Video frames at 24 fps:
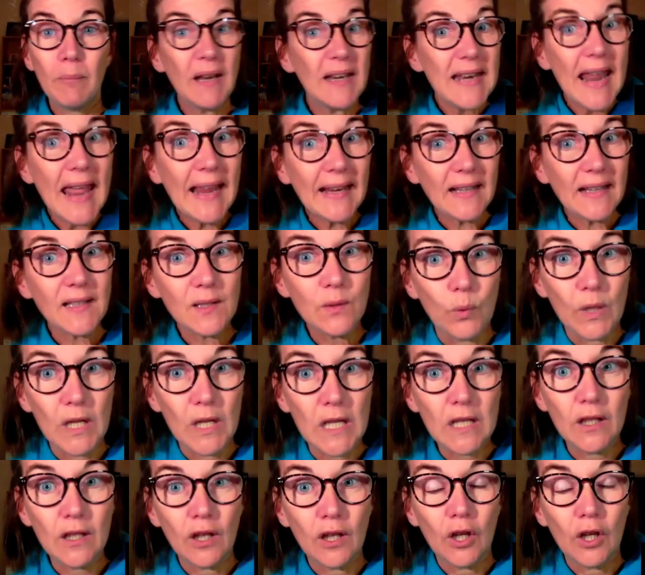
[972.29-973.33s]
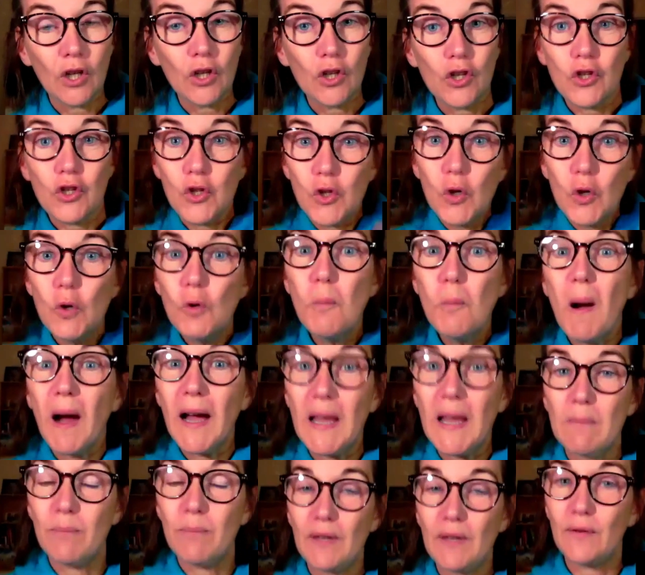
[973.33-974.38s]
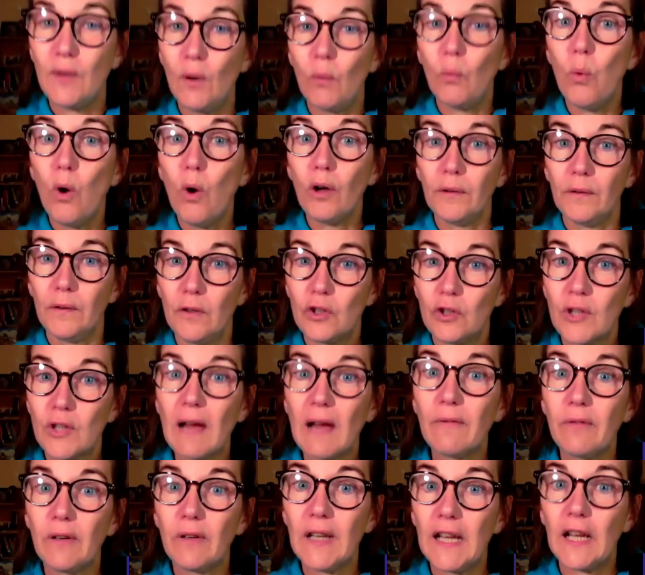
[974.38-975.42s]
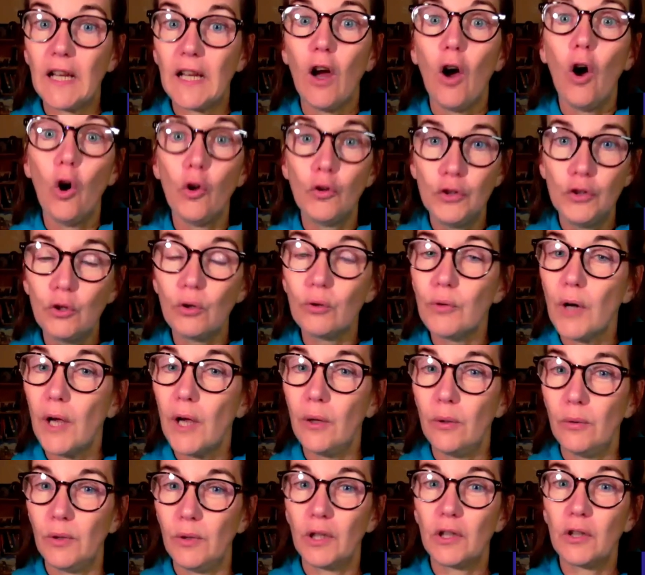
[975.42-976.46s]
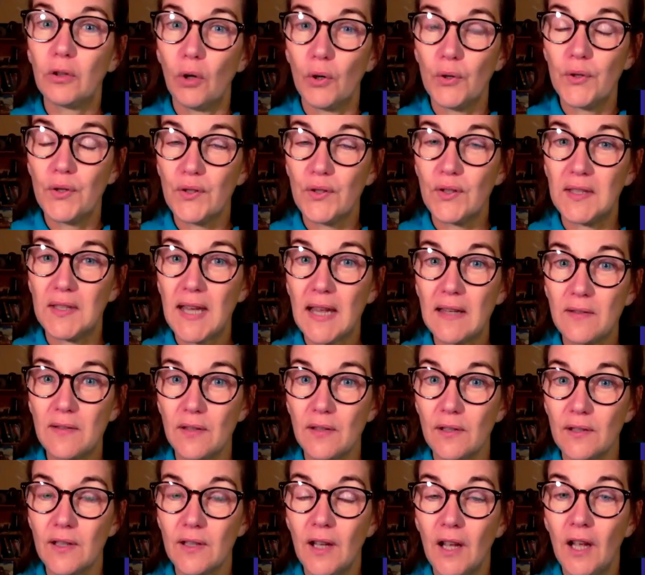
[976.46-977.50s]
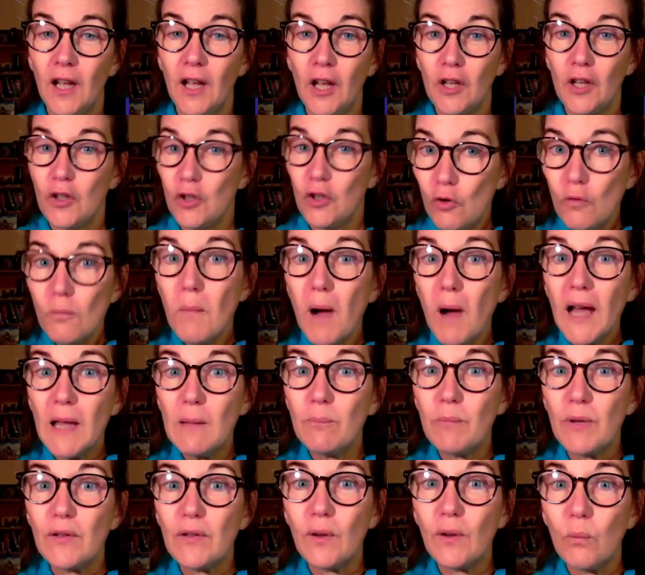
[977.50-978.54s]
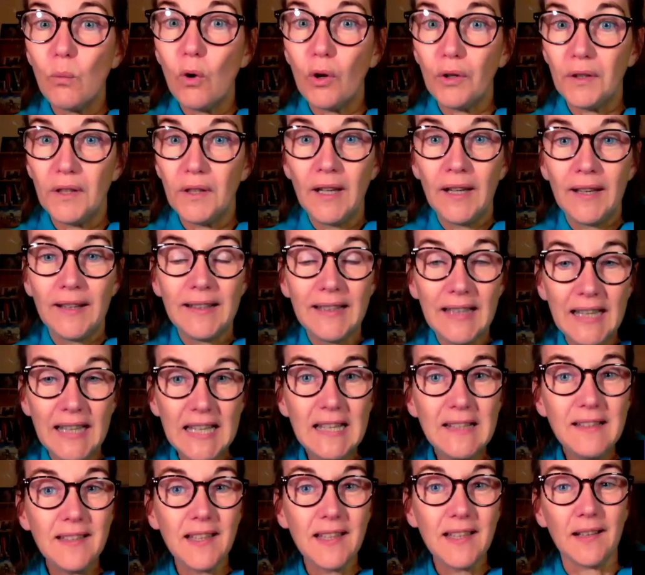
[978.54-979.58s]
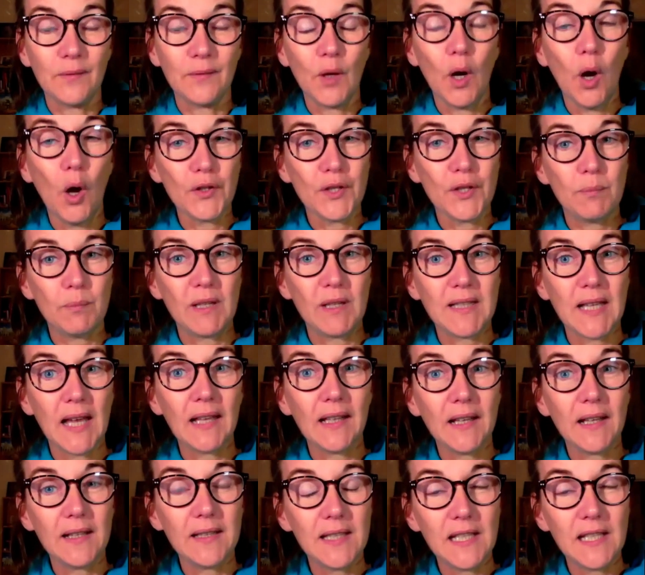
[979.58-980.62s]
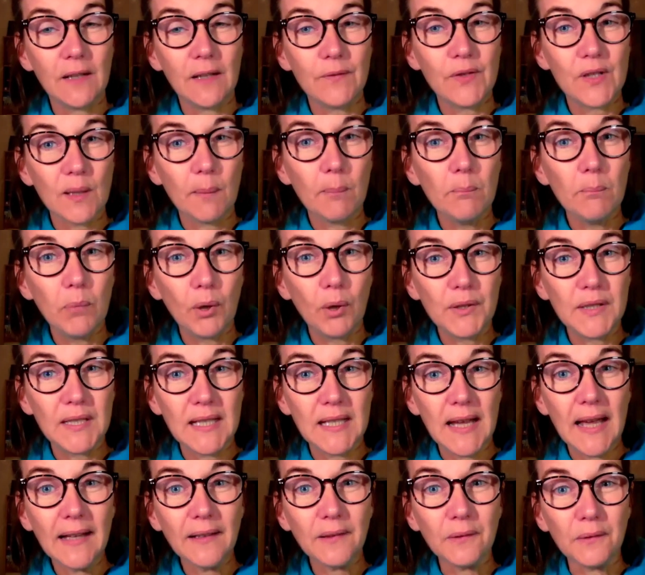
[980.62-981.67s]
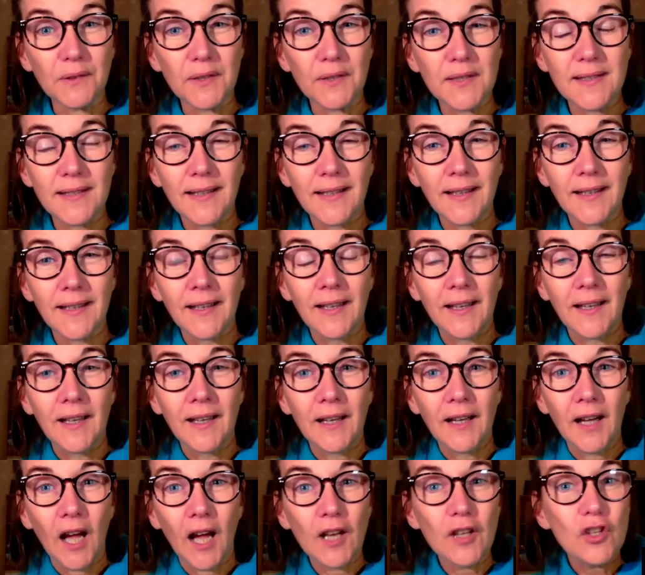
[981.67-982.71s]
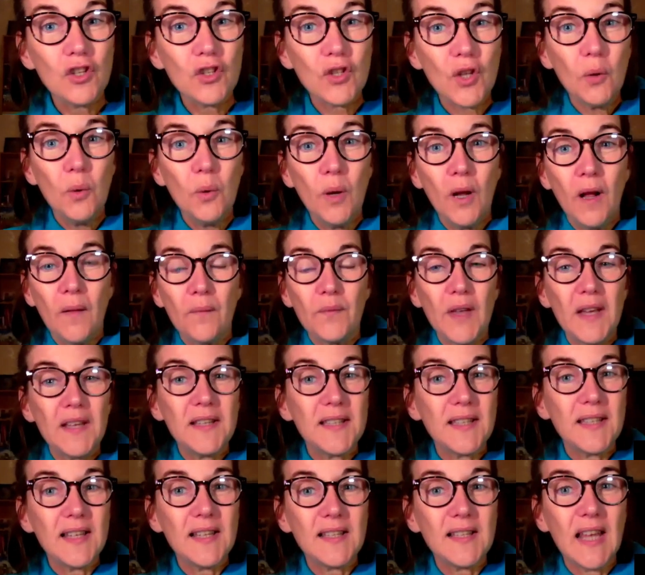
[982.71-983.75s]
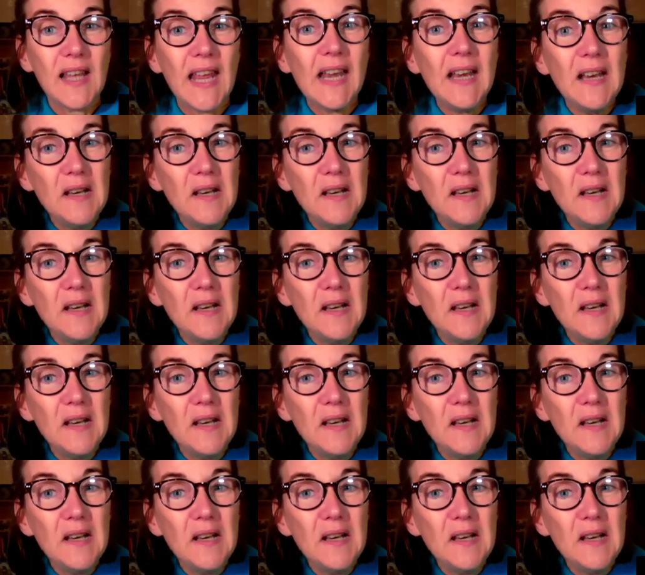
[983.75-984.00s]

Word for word: but next week you might be the one traveling on your own across the desert you might be the one needing the hospitality of somebody else and so there's this